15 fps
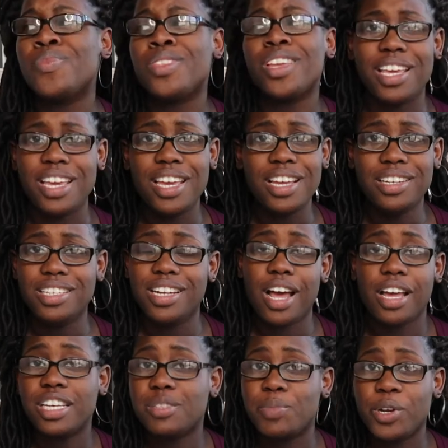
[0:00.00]
King did
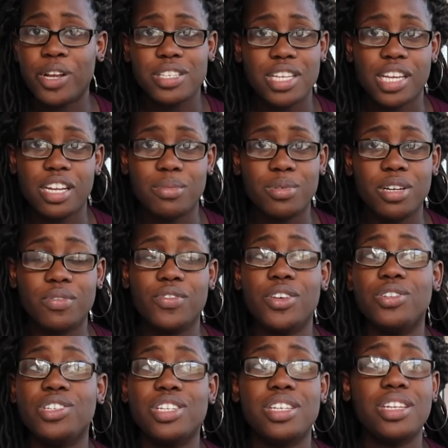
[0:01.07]
not experience any nipple
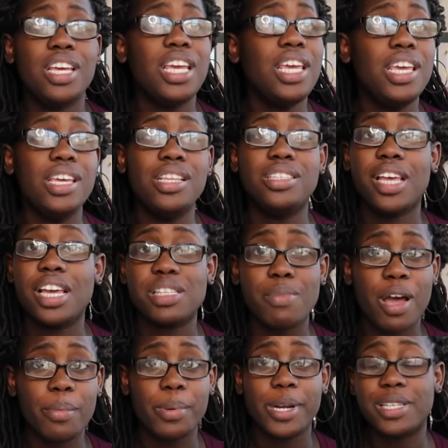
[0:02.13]
confusion. He takes
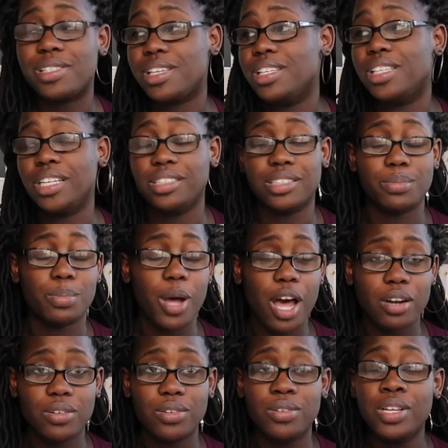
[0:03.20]
my breast, he takes the
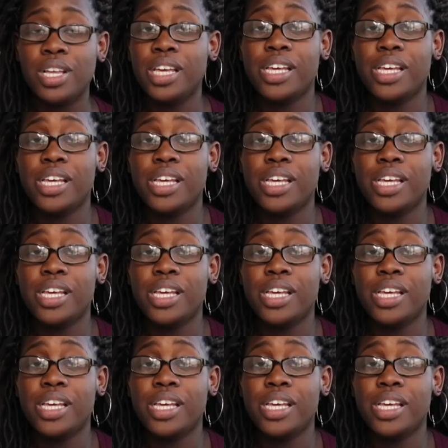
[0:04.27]
bottle.